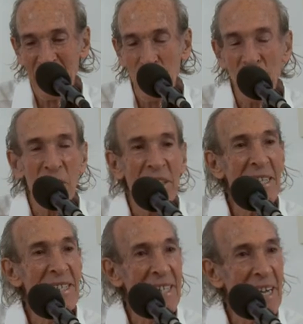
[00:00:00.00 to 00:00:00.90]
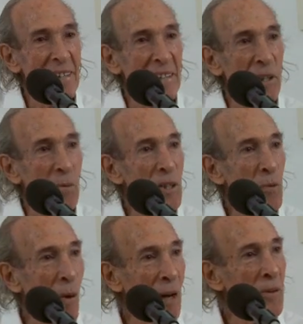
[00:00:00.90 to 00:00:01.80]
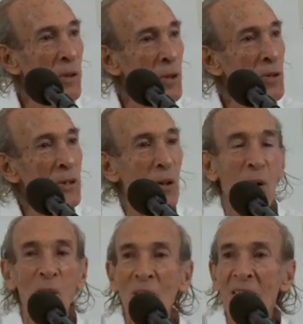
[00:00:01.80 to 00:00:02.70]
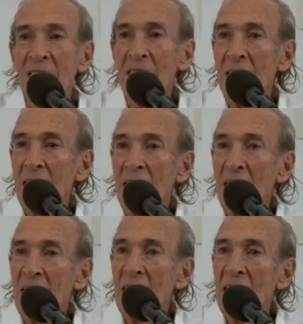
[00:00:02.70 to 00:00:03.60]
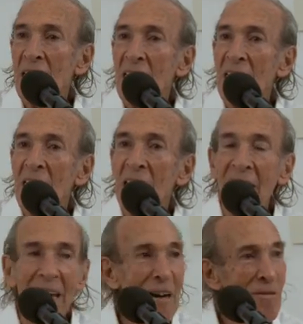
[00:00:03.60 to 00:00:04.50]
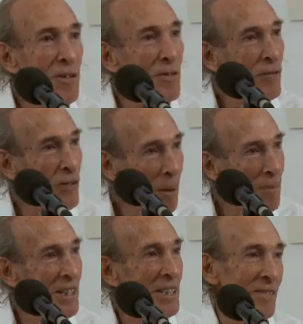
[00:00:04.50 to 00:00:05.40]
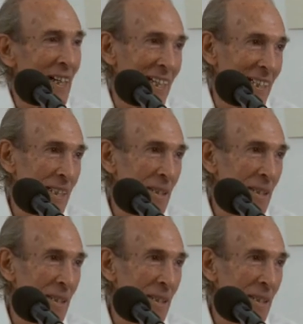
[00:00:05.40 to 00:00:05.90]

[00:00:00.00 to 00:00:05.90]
But she did say that there was one rose called love from the divine.